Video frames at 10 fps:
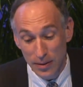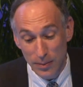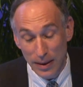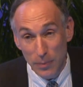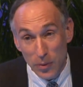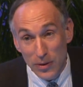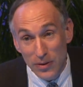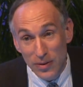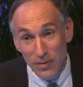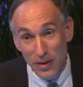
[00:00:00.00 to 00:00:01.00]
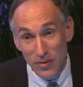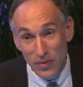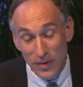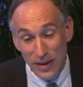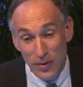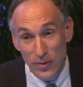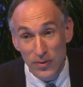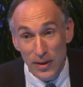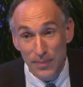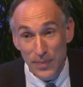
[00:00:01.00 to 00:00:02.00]
importance of this
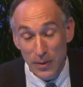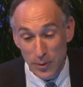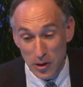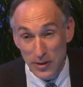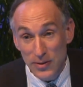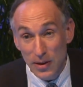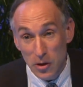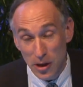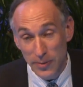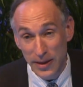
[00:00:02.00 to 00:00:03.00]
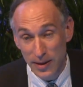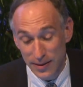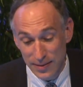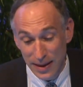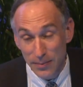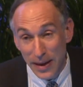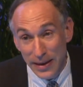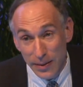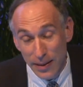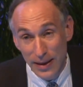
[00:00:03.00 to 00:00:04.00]
field, which is showing us that
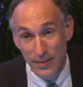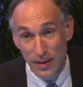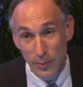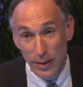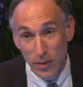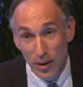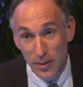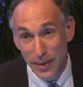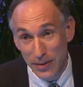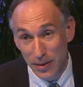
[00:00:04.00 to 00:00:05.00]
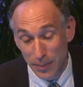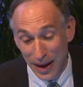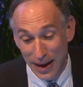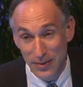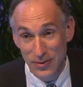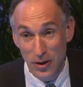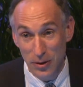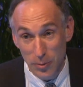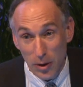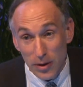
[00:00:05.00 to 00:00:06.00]
many things that we thought about the past
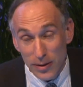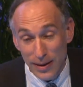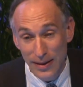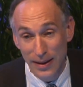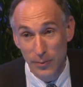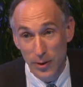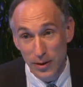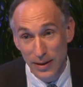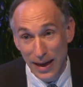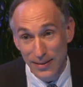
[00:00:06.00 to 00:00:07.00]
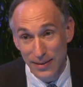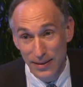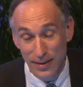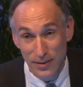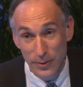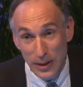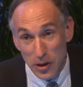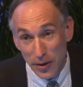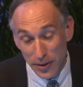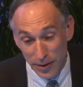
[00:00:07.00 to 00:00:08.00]
are wrong and that we're connected to
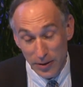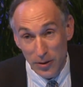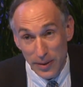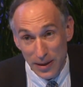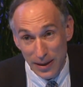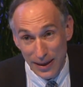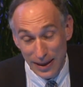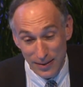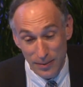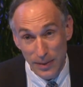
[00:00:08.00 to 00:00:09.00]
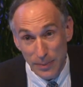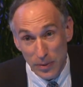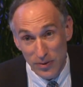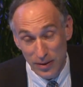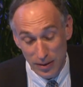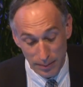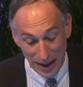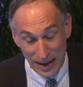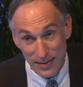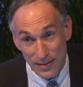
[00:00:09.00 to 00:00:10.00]
each other humanly and to peoples in the
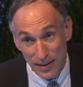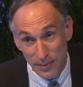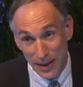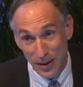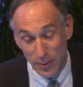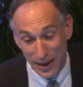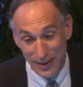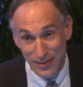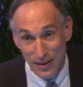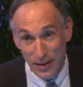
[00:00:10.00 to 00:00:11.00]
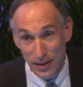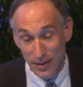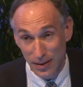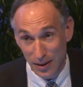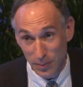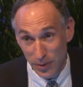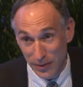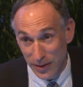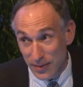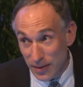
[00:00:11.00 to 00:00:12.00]
past in many ways not
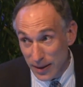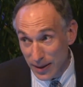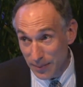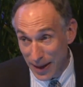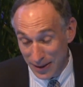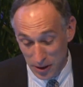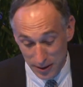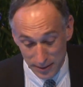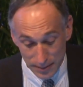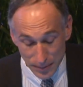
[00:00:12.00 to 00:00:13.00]
previously imagined.